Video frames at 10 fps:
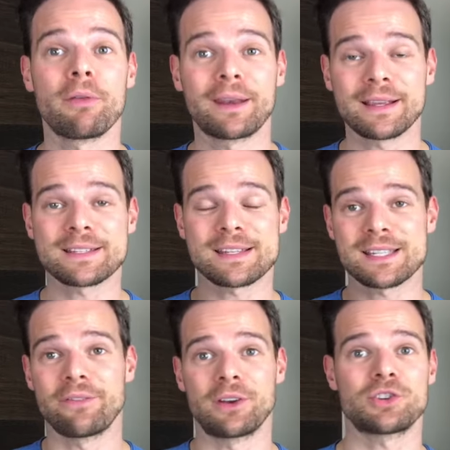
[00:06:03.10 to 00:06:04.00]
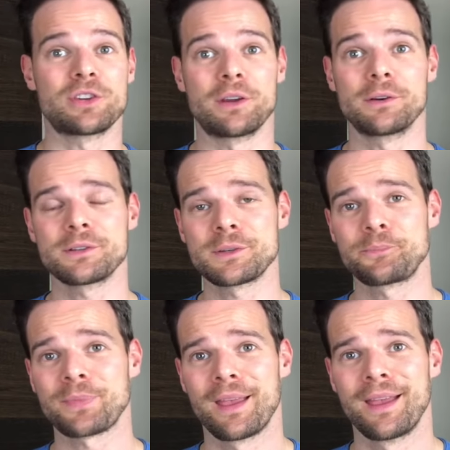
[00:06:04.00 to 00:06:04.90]
the next seven-ish years.
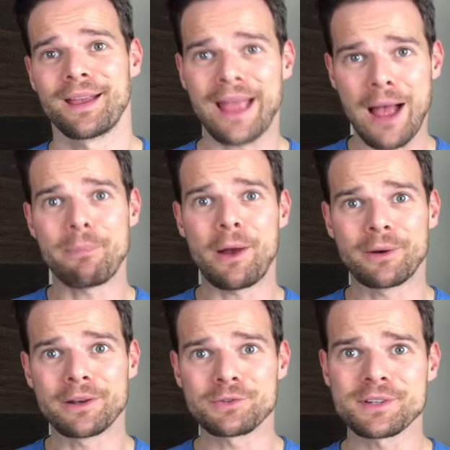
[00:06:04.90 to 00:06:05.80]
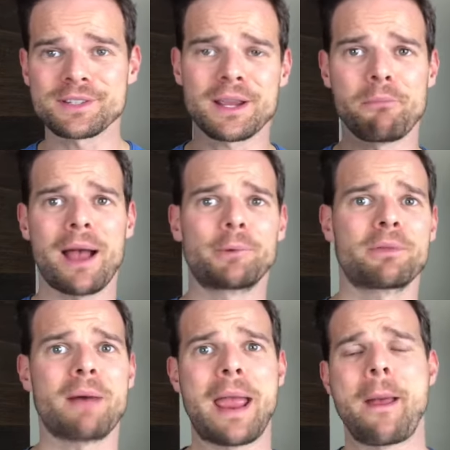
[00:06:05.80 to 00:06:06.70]
Compound interest combined with
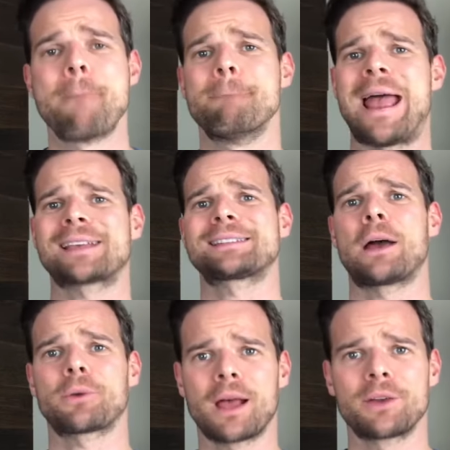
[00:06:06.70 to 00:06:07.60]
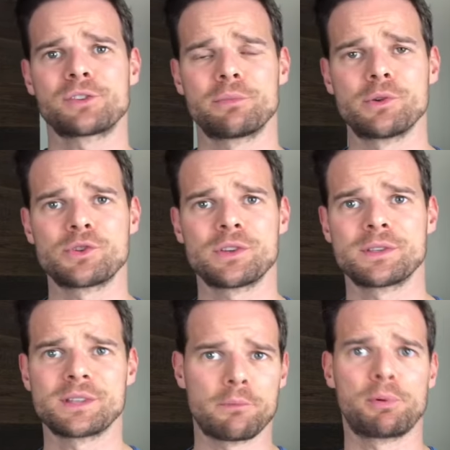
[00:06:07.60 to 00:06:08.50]
my maxed out
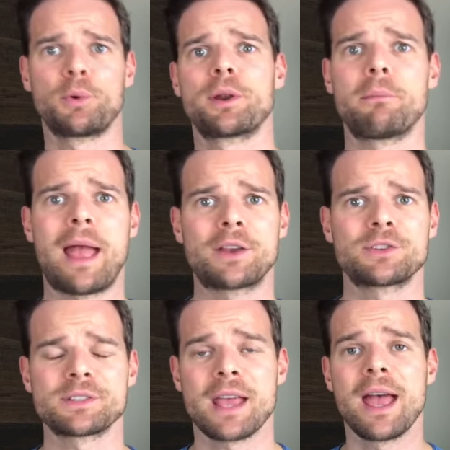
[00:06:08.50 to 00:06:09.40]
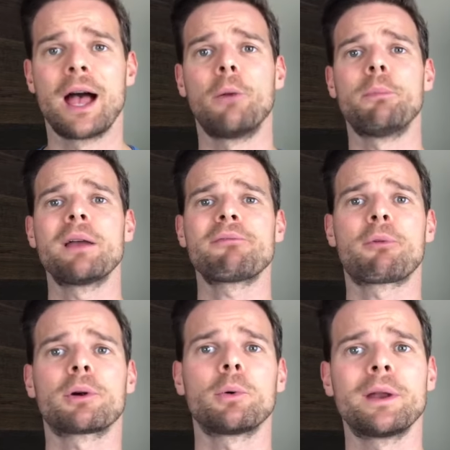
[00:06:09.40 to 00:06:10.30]
contributions and employer matches helped my
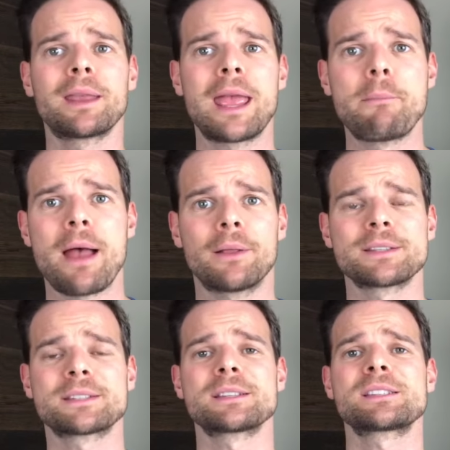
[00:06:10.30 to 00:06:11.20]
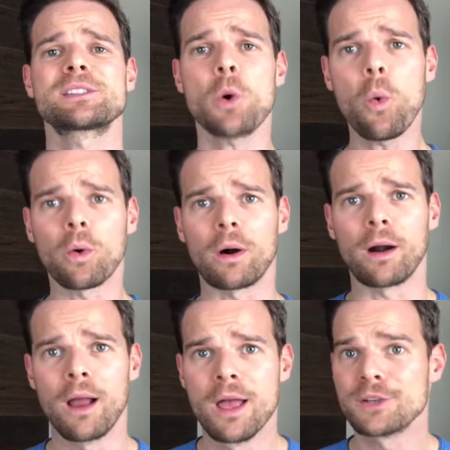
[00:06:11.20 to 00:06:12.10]
four oh one k balance to
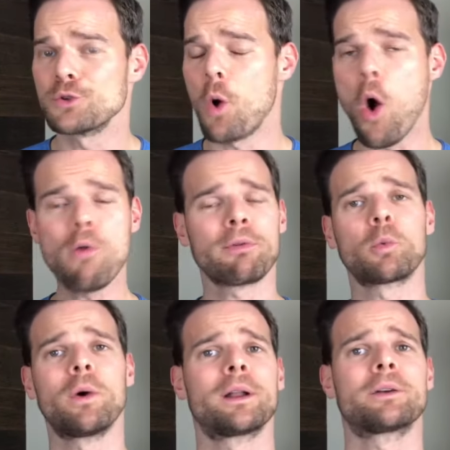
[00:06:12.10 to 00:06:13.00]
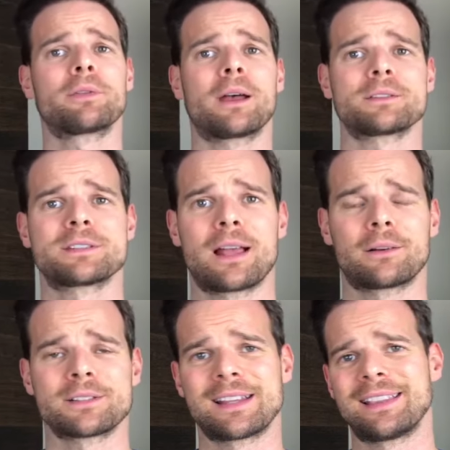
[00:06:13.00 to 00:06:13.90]
soar to over one hundred thousand
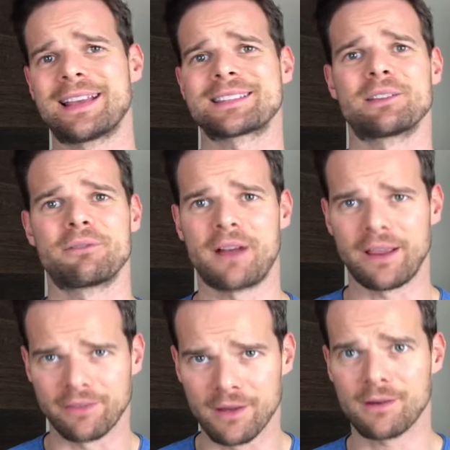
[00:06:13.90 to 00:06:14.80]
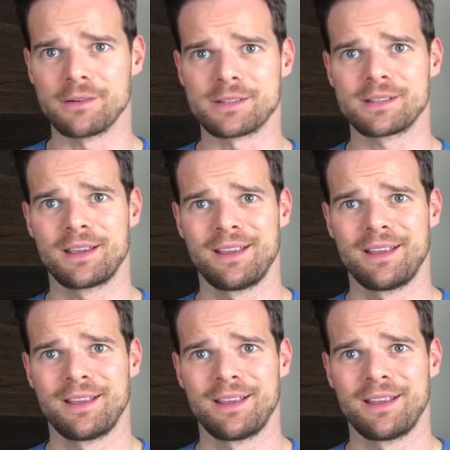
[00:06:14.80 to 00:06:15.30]
dollars in less than five years.